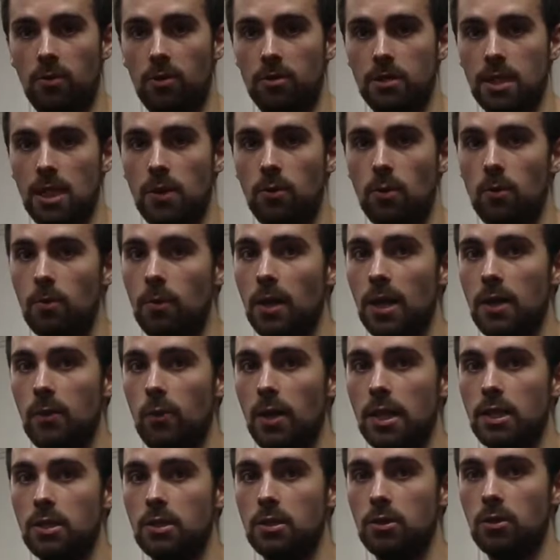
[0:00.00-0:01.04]
Has anyone played
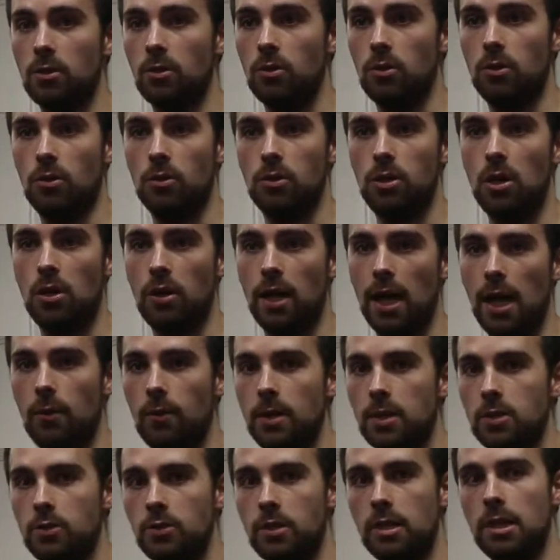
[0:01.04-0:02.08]
whist or knockout
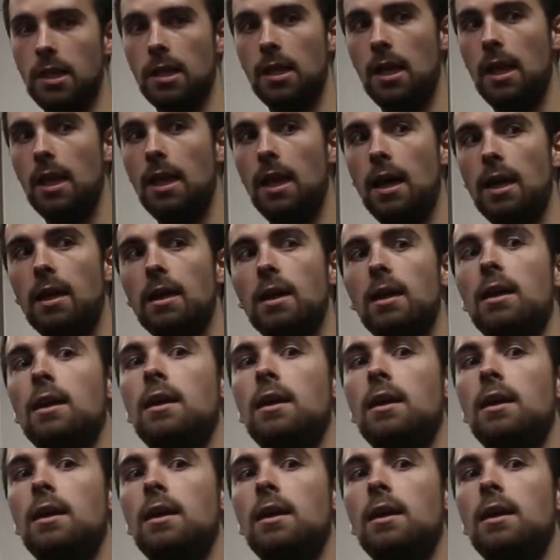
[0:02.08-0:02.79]
whist or anything like that?